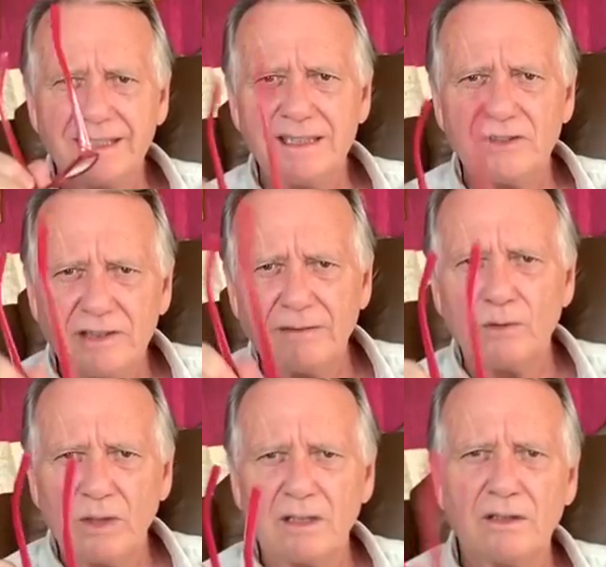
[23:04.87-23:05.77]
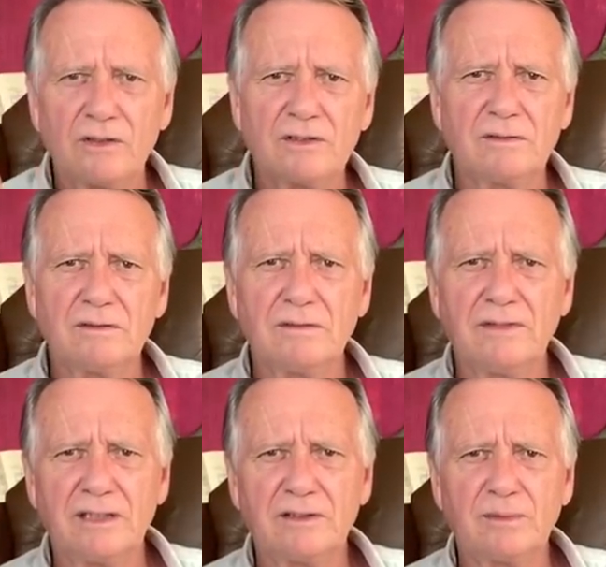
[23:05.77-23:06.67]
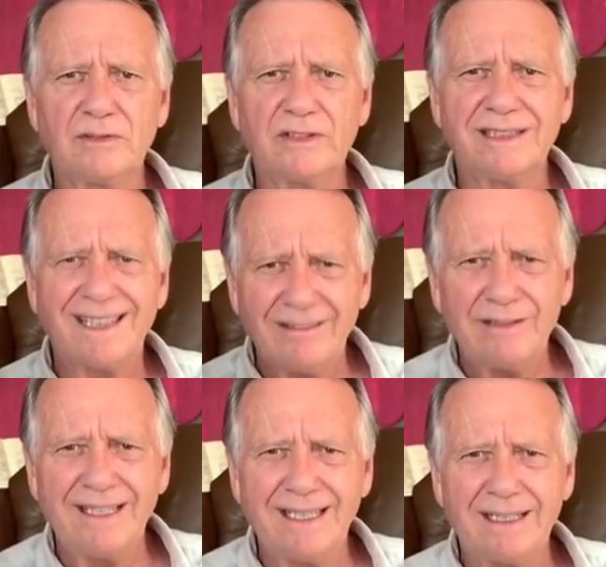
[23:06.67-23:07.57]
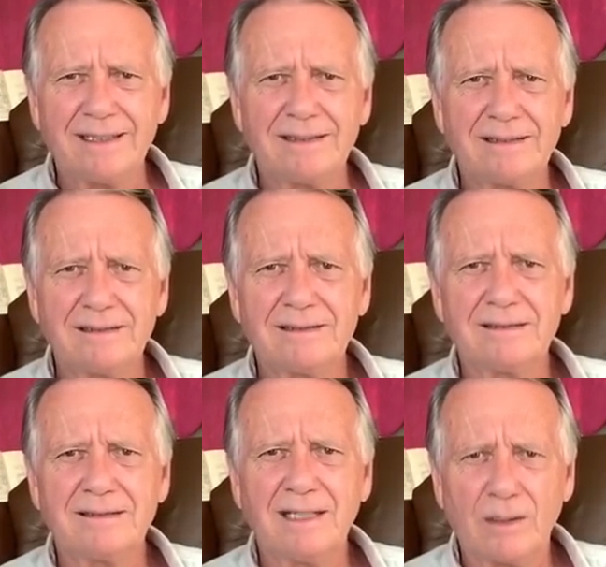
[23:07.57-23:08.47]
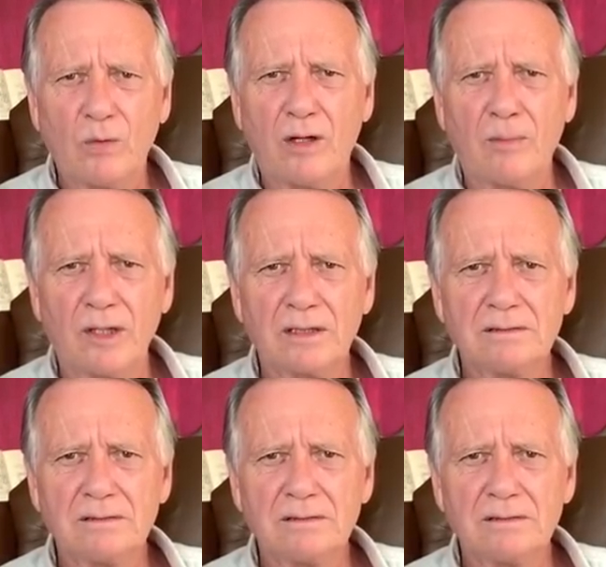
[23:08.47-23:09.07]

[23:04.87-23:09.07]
each and every one of those vegetables every day at Walmart.